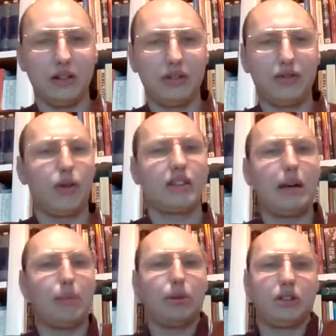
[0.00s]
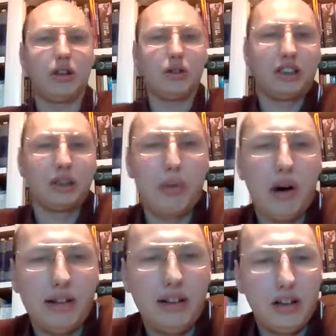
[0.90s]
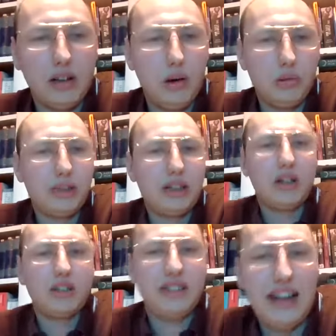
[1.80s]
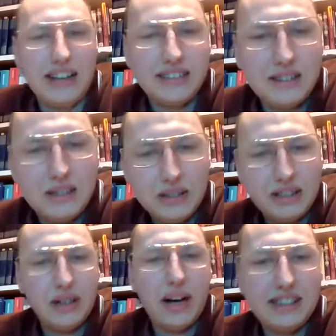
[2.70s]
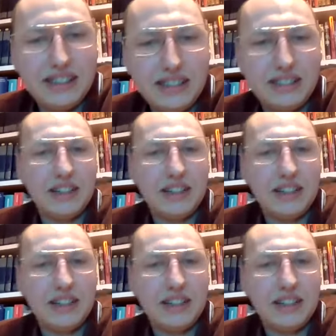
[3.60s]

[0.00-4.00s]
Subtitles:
for example, the Socialist Party alone, because it still has these